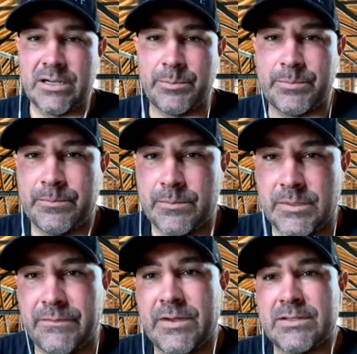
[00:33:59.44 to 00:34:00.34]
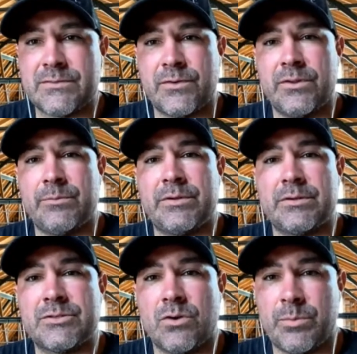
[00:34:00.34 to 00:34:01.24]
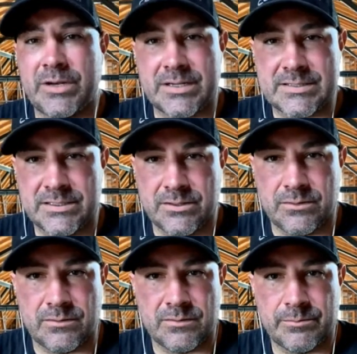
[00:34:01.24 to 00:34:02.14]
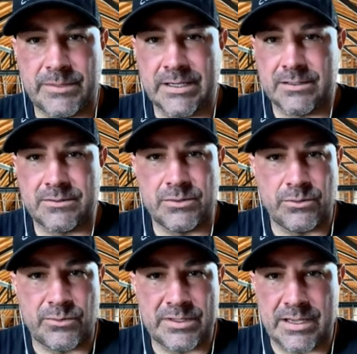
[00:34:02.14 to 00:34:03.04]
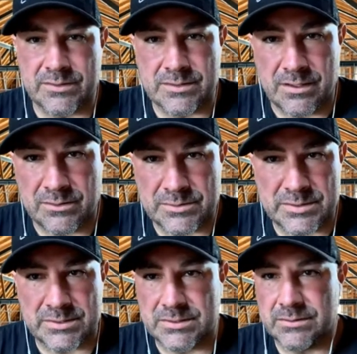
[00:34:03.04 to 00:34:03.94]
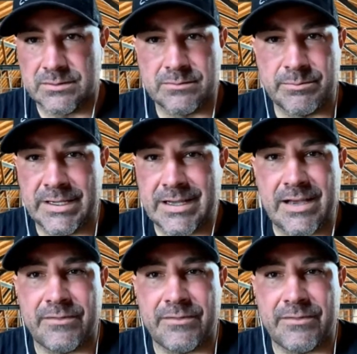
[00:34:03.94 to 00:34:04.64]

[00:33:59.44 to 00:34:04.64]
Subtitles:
up events for them to show up at a casino, make $2,000-$3,000 just to make a half